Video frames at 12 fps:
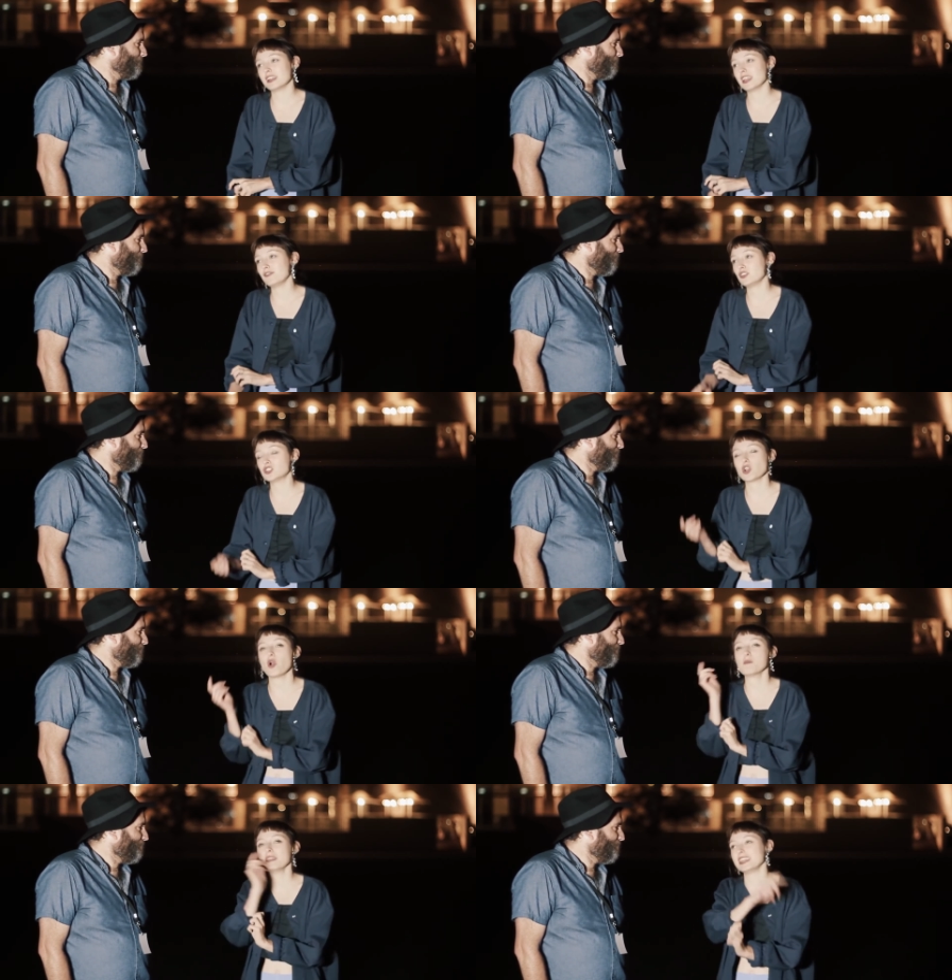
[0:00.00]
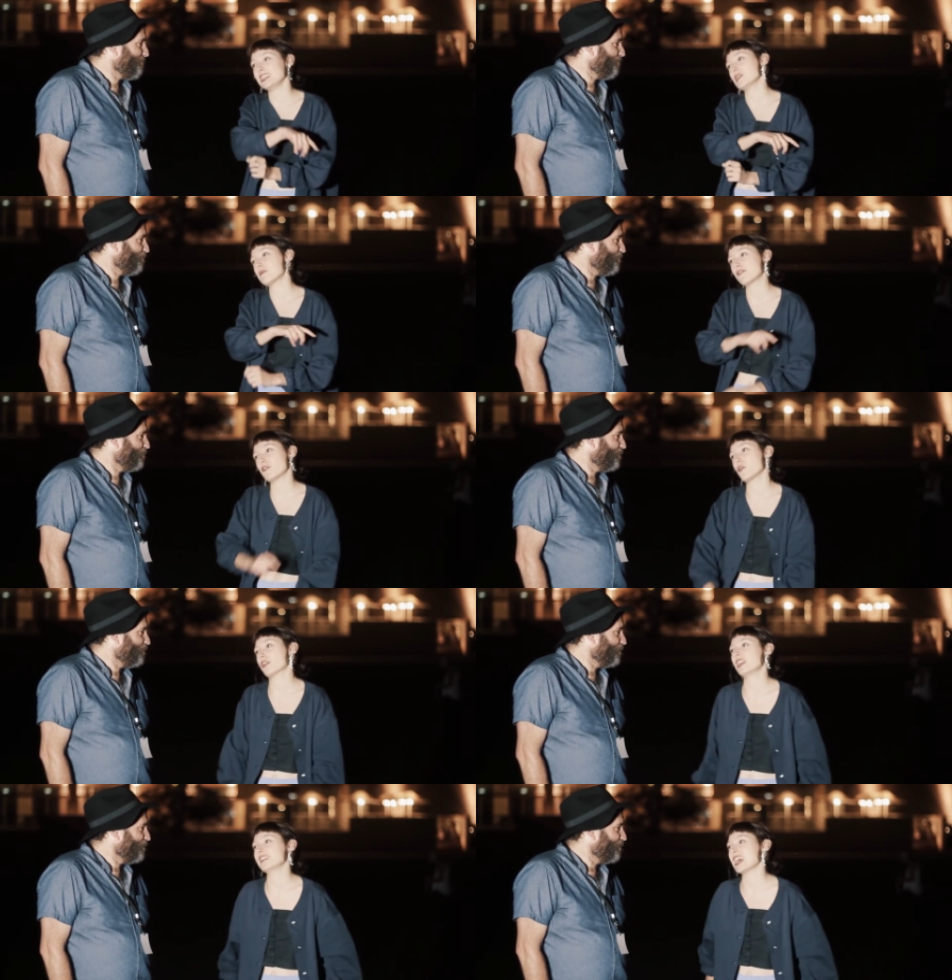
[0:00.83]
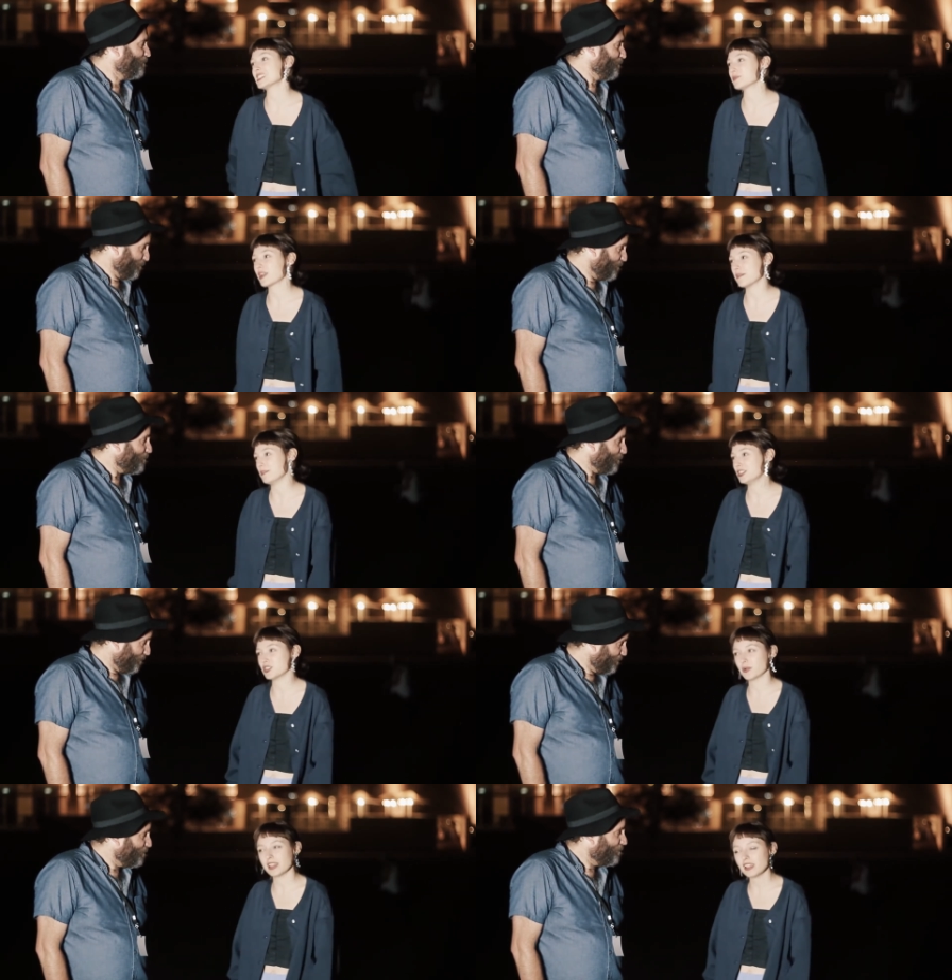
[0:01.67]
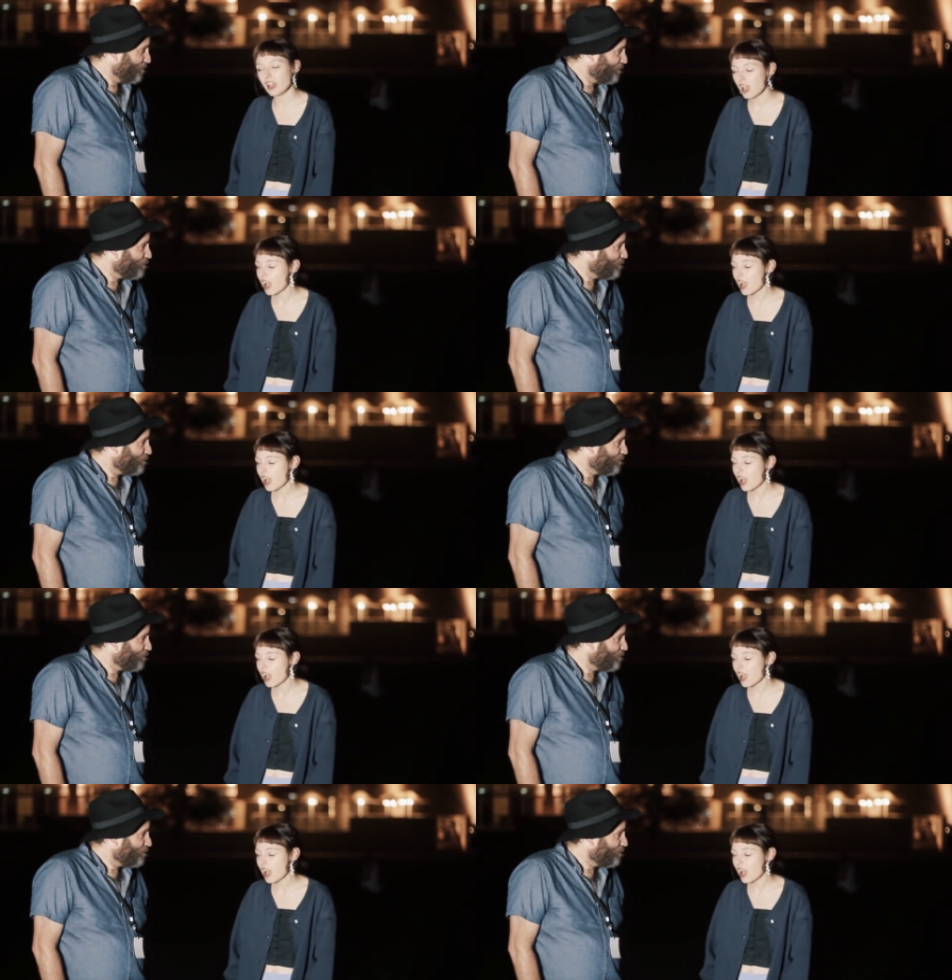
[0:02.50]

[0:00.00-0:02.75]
And if you told me a year before that that's what I'd be doing,